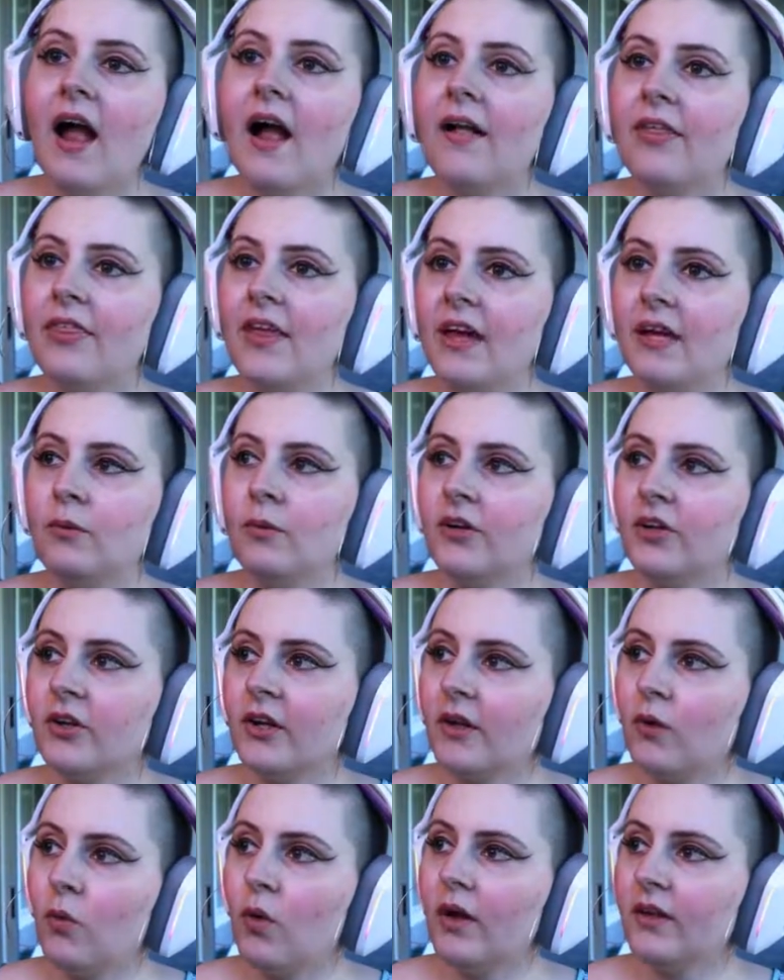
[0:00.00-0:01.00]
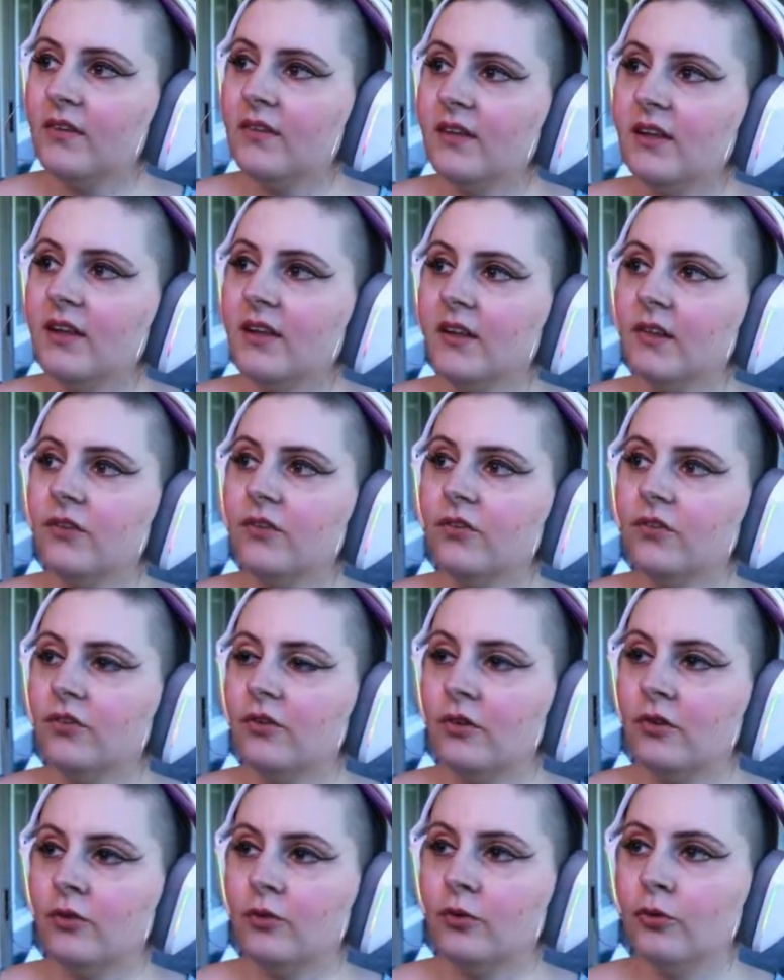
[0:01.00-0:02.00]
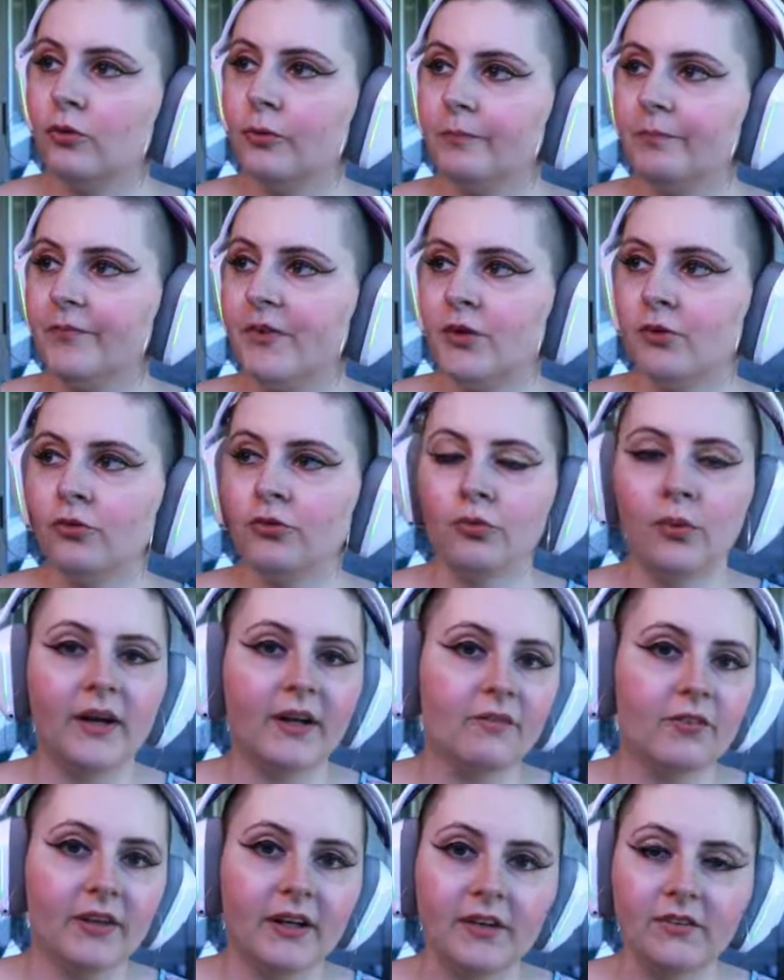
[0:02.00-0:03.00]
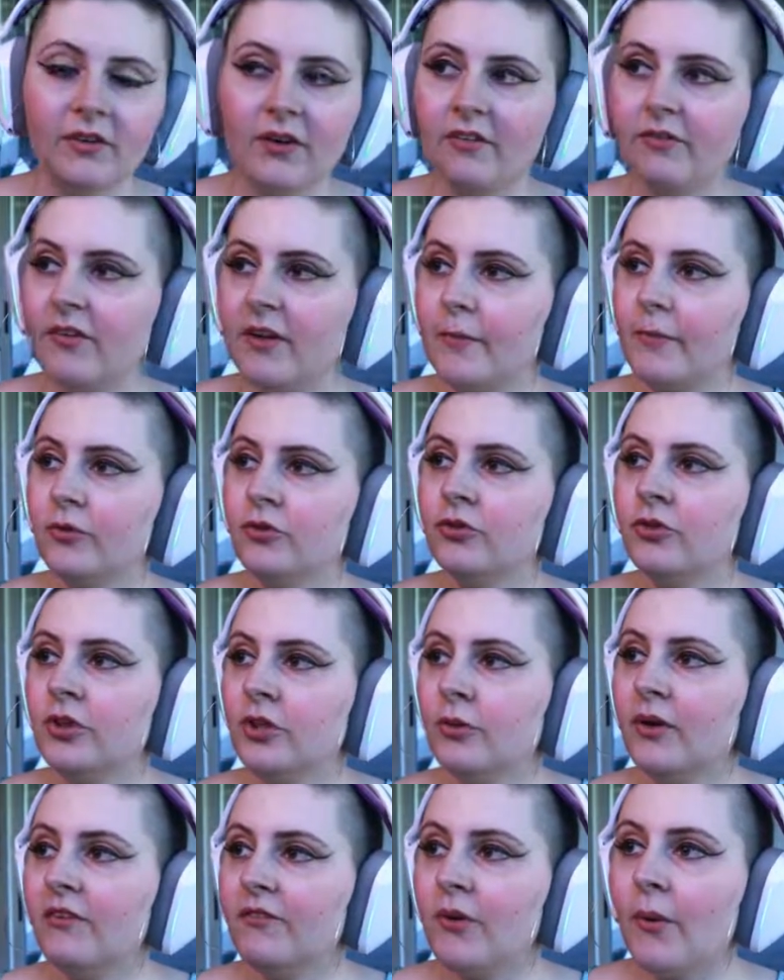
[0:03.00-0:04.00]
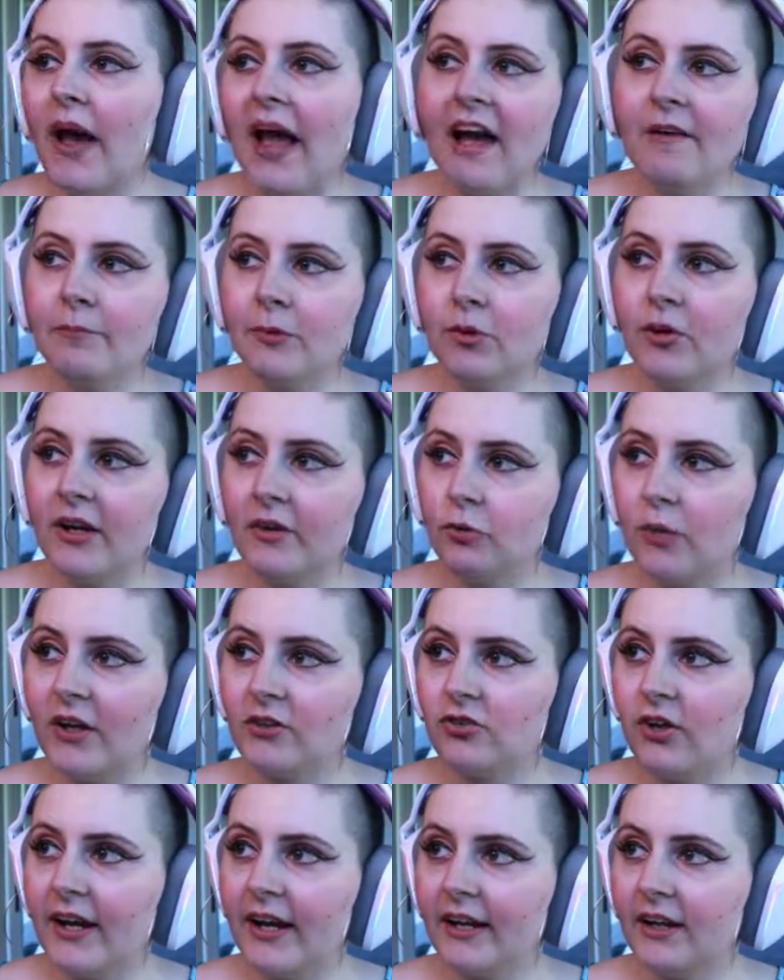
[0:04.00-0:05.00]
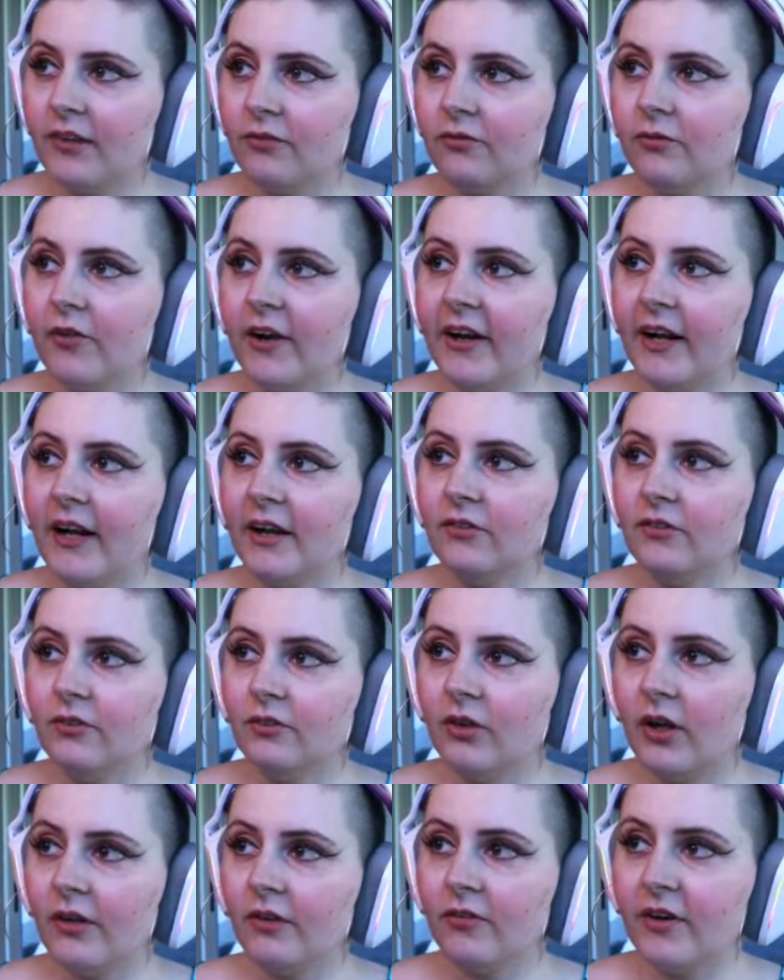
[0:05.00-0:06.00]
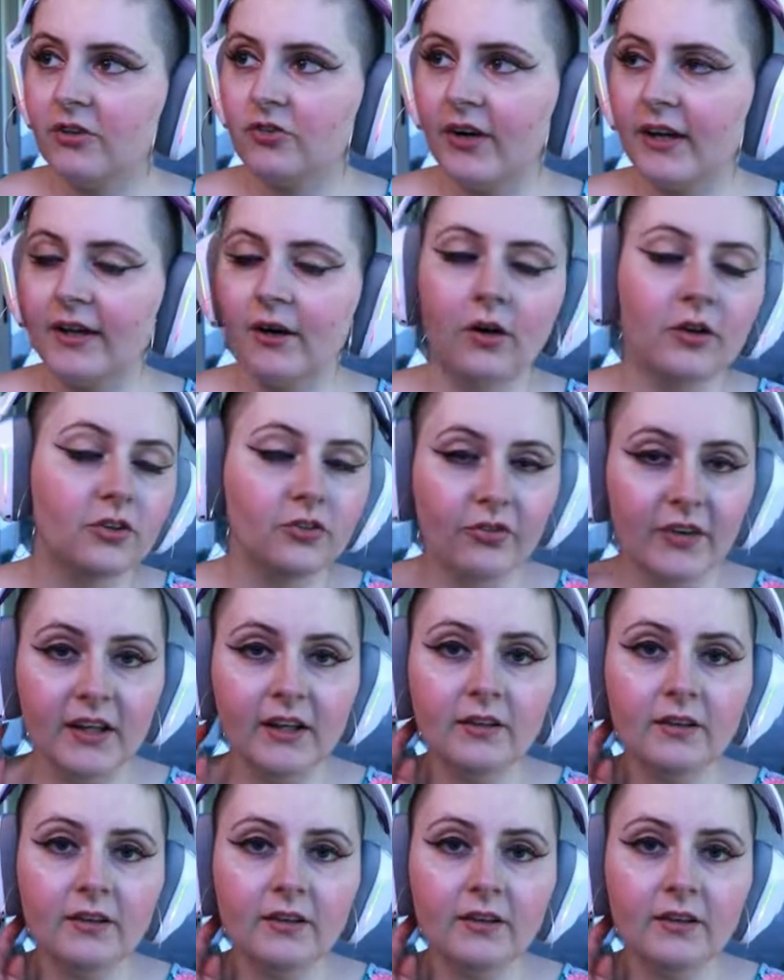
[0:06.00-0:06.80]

Then what you're going to want is to use whatever it is you have available to you. If you have Blue Eyes White Dragon and Red Dragon Archfiend,